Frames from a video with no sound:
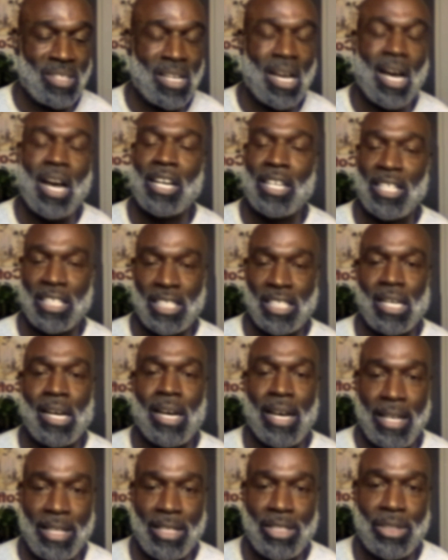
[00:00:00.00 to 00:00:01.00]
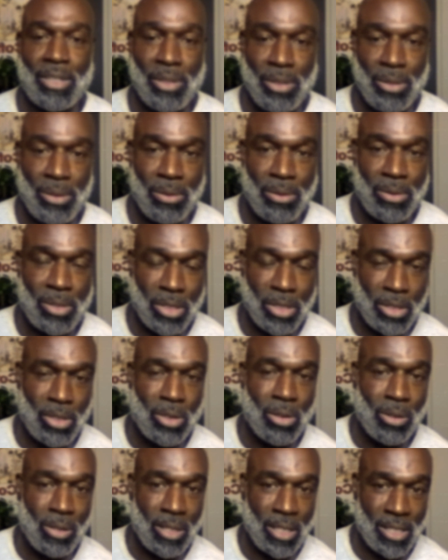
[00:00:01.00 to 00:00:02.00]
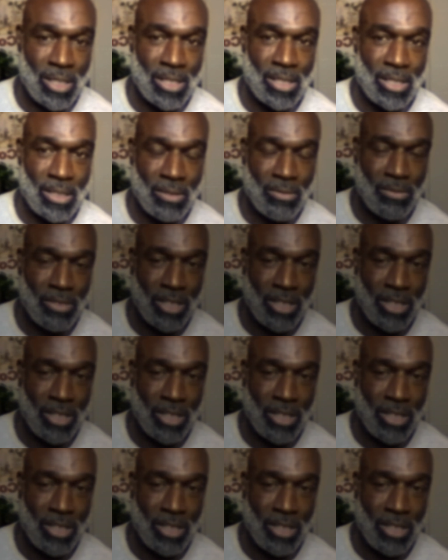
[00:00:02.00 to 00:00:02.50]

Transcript: darker side to to Corlys,